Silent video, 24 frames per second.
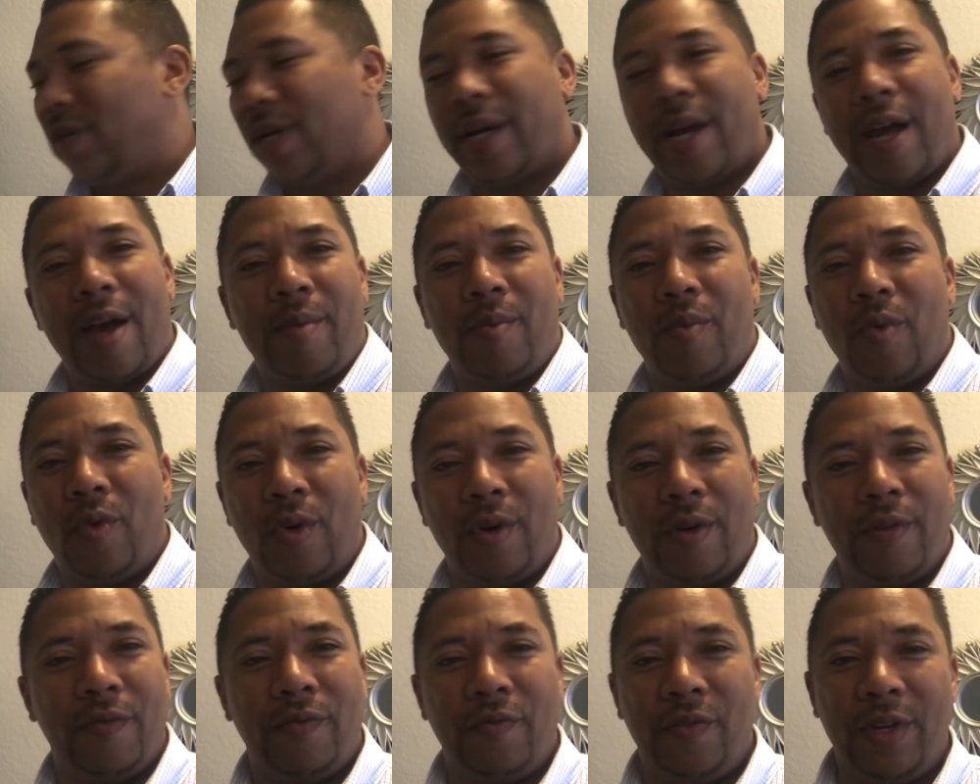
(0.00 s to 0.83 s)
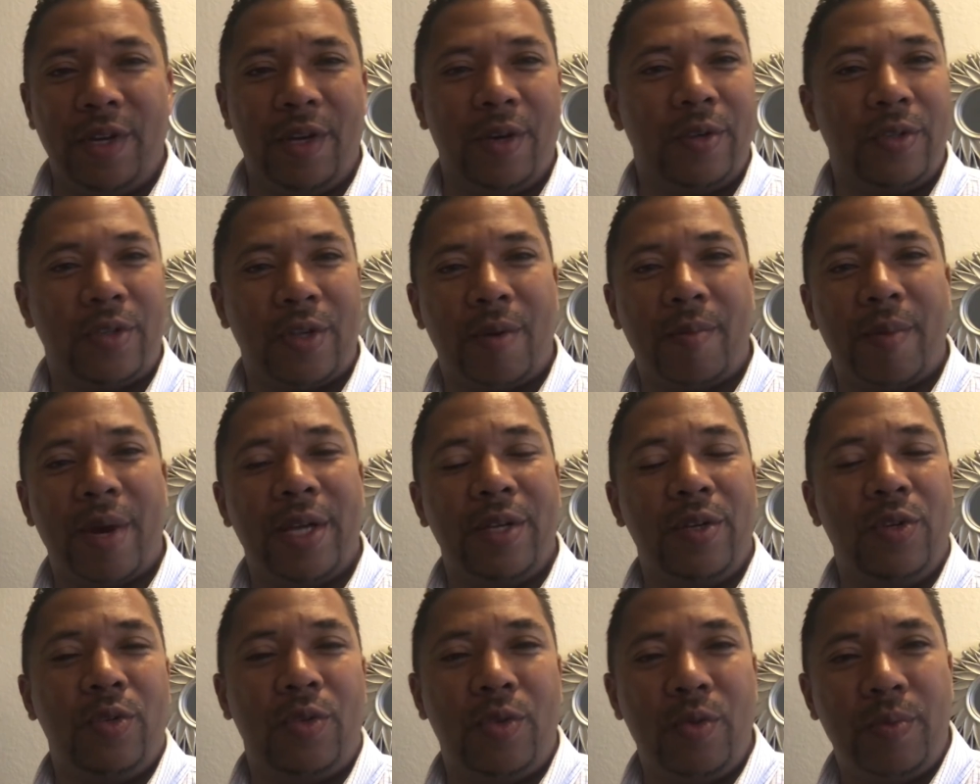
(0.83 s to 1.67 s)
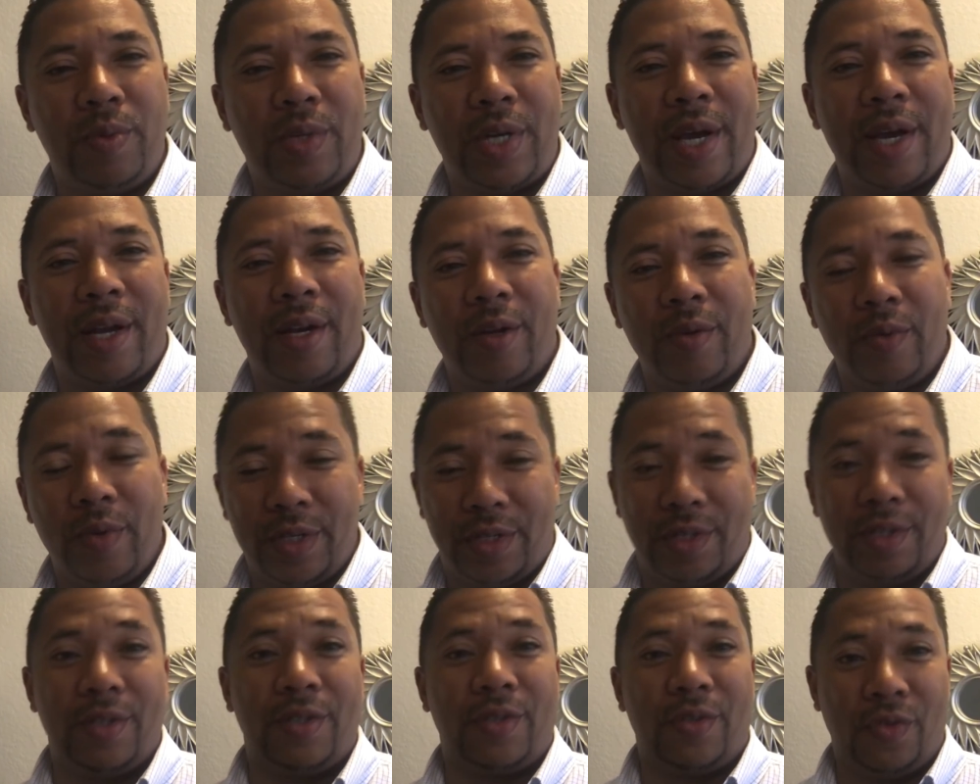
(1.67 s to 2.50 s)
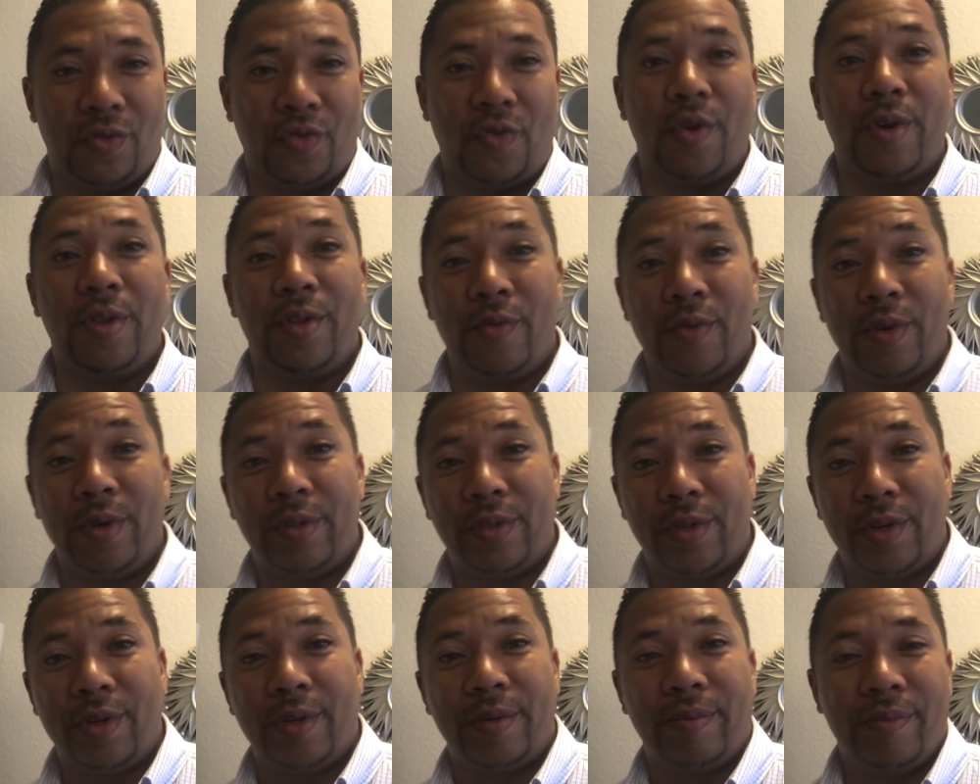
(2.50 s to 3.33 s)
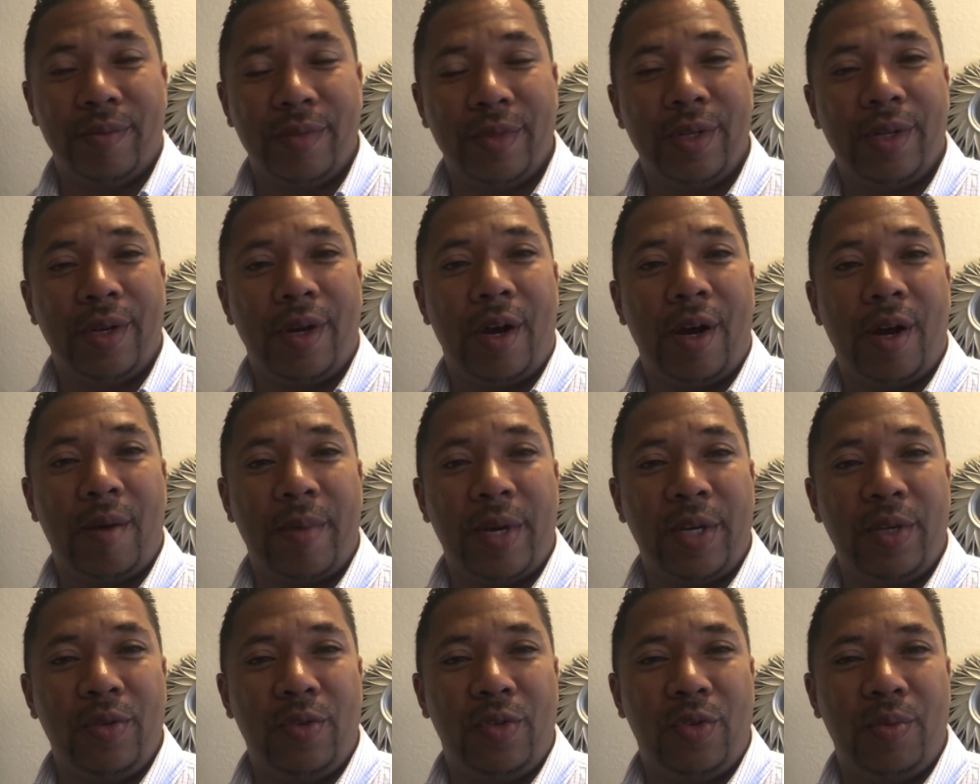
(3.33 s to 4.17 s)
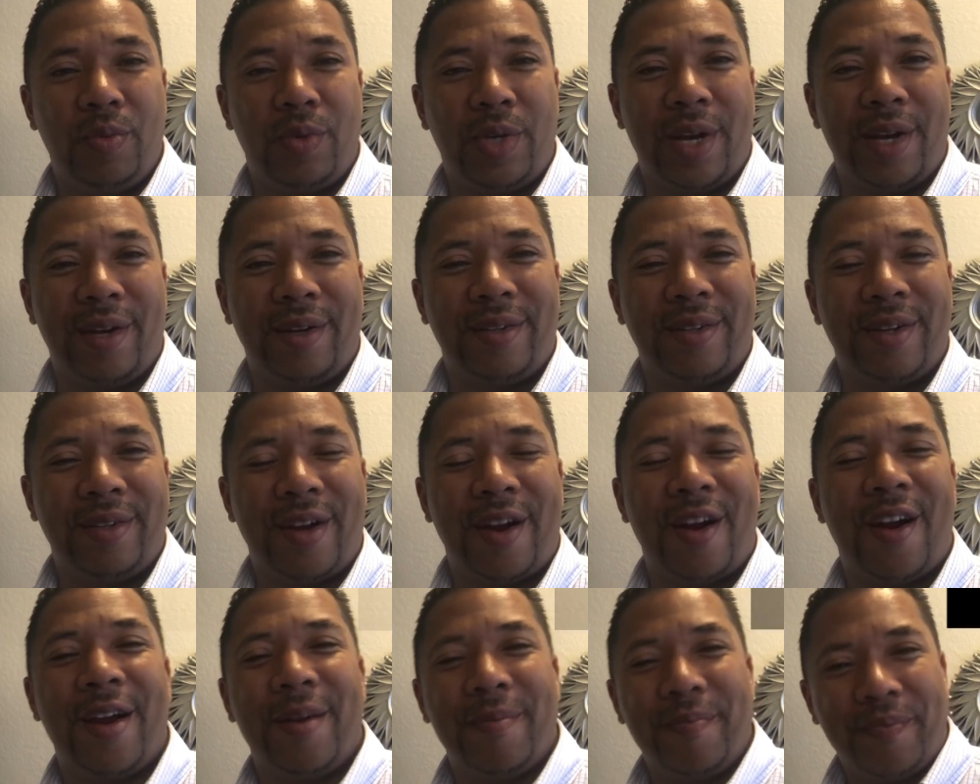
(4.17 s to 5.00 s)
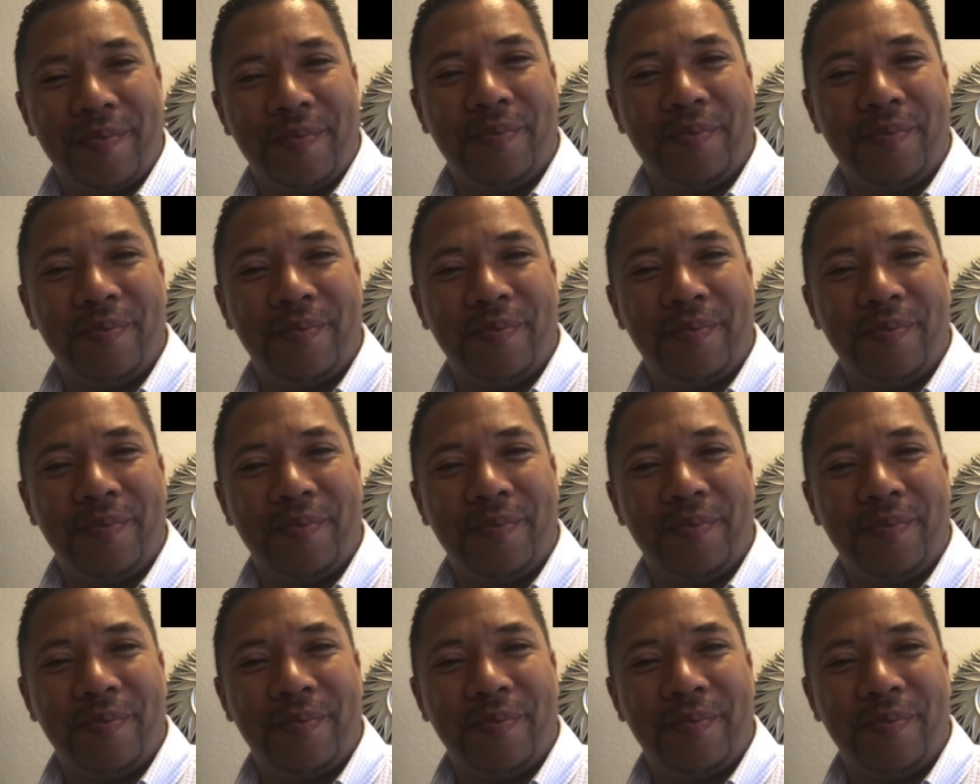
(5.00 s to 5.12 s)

Check out more videos on my YouTube channel, which is Troy the Realtor on my YouTube channel. All right.